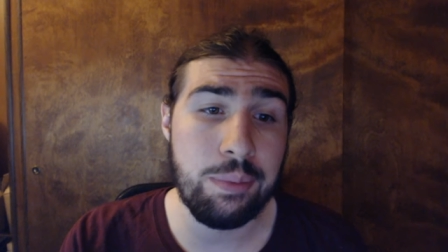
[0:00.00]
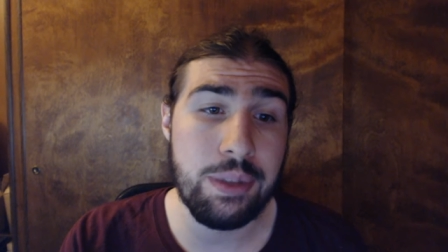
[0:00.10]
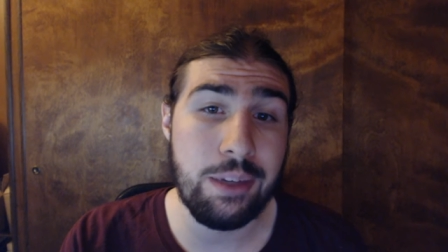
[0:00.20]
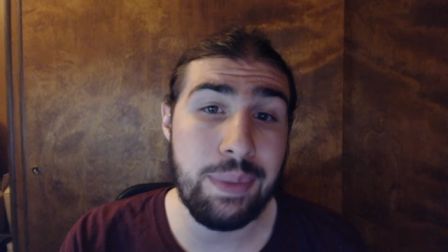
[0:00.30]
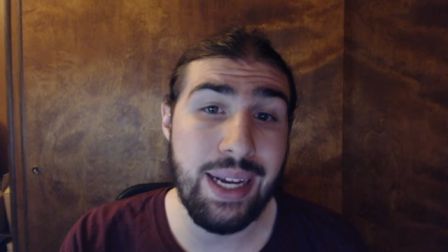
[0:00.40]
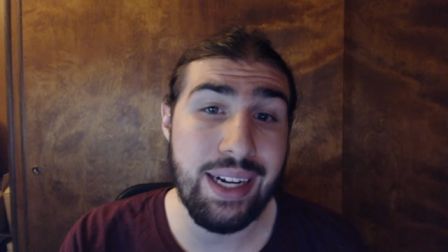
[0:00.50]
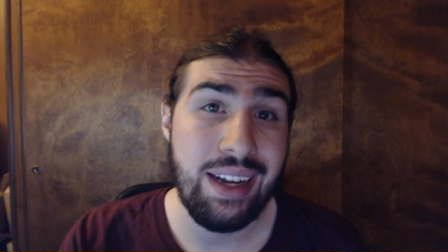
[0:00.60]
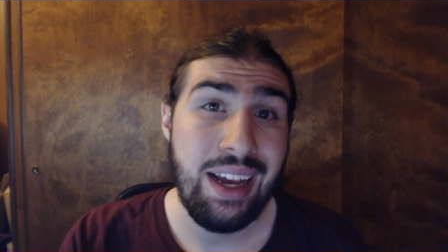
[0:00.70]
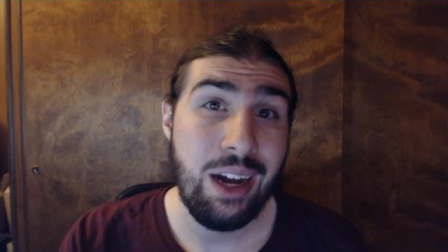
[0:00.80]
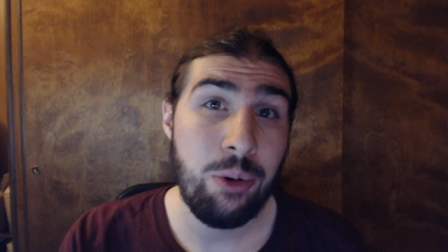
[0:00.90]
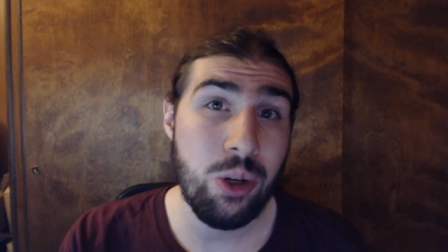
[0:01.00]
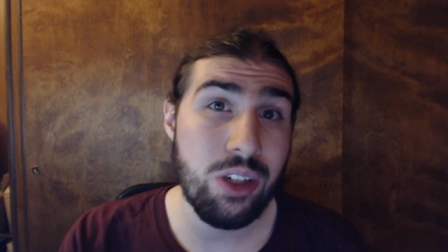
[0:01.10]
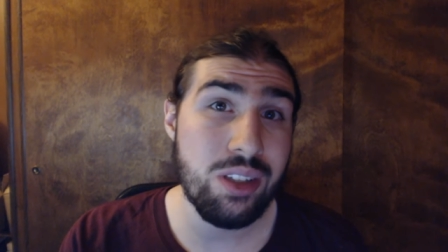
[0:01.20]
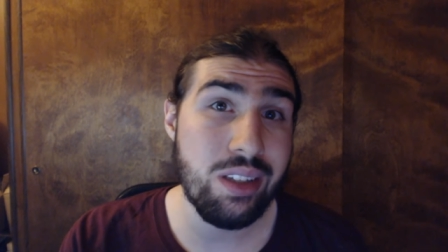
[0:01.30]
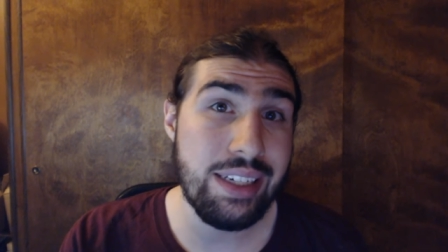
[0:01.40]
to bring it back. I would
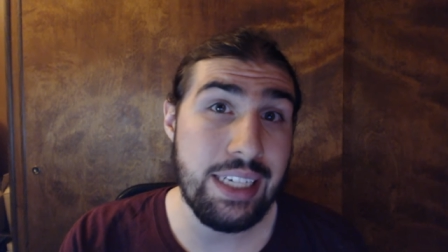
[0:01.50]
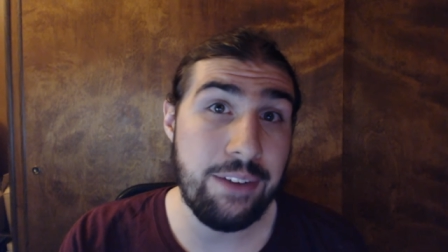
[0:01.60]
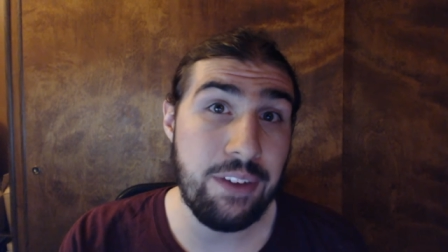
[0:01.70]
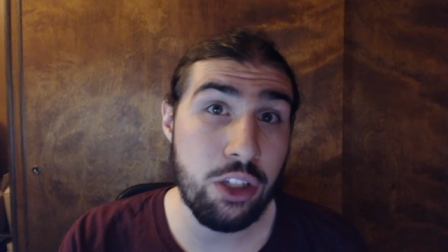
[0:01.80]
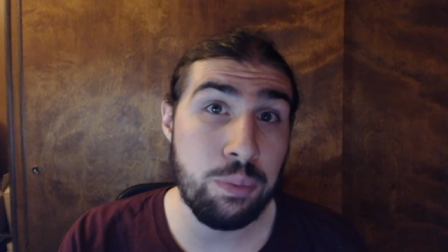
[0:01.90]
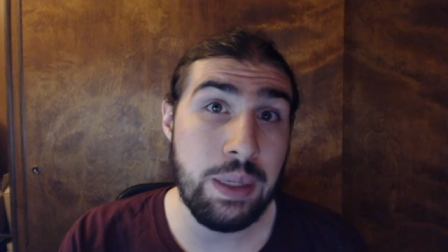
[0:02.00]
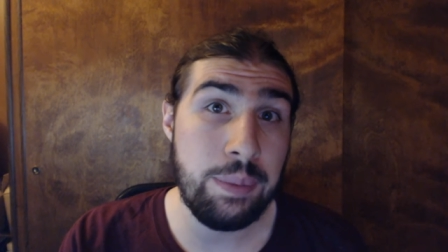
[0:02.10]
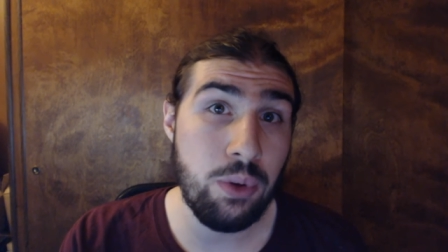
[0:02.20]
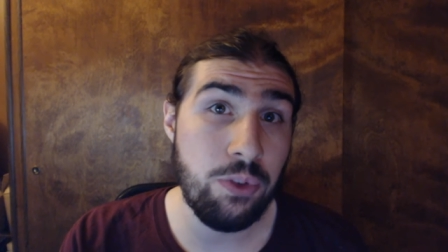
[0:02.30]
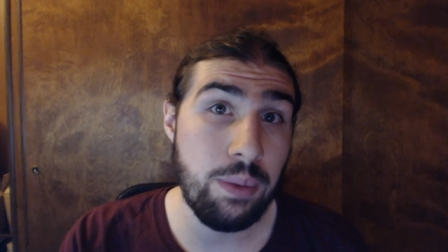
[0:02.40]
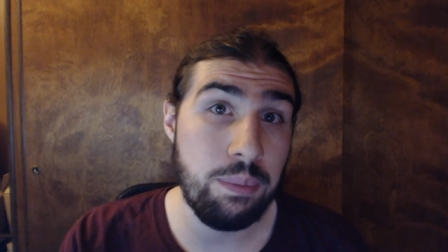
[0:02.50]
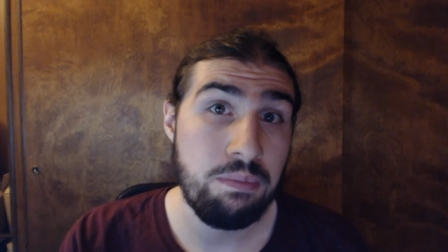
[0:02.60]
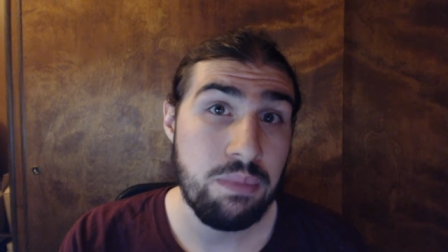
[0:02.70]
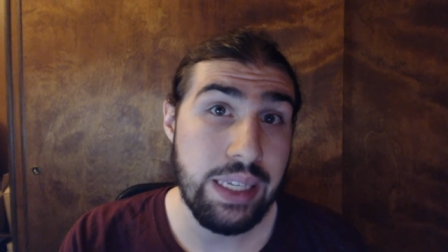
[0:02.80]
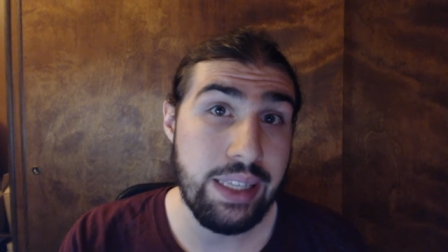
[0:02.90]
also like to have other people from
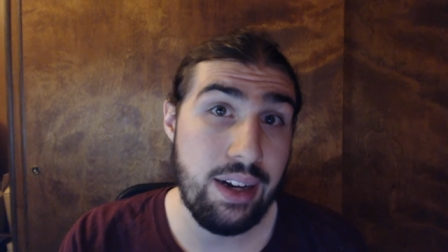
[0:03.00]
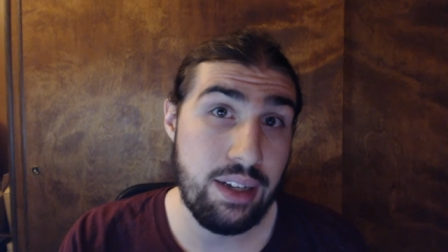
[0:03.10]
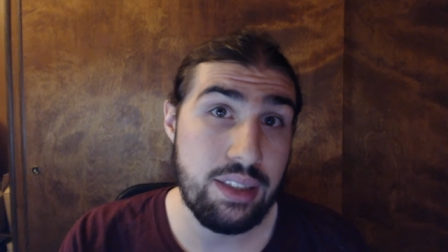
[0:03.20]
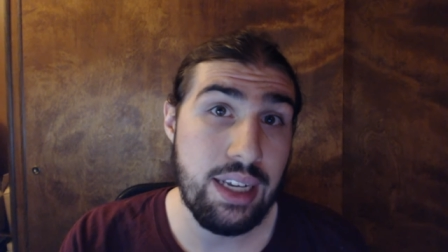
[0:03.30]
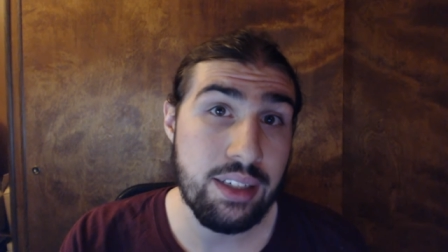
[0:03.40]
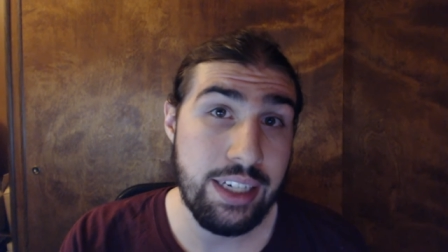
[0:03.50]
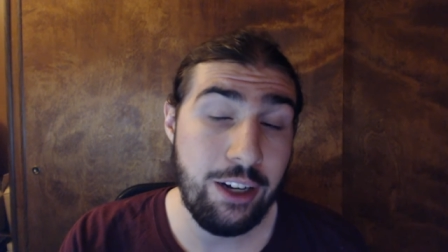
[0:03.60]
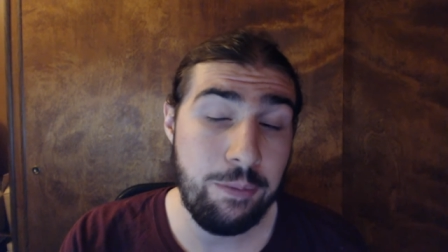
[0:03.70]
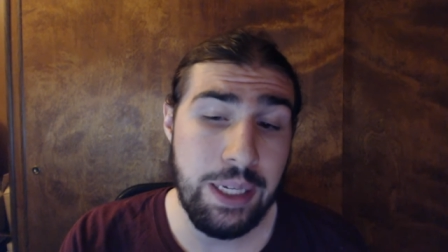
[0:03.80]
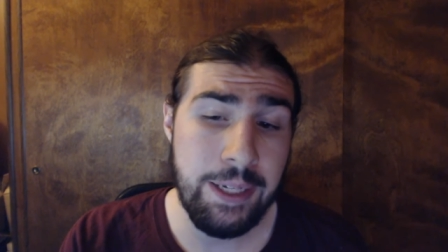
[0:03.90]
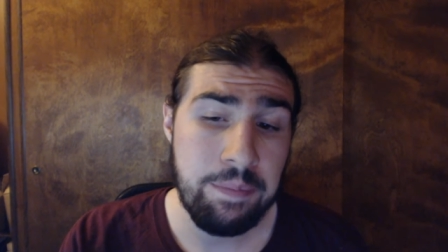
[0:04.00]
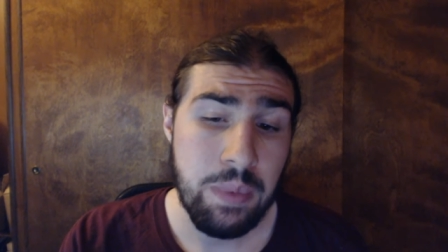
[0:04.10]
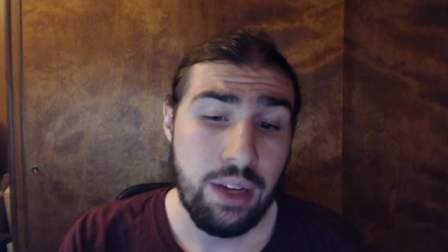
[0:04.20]
the Alliance actually help me.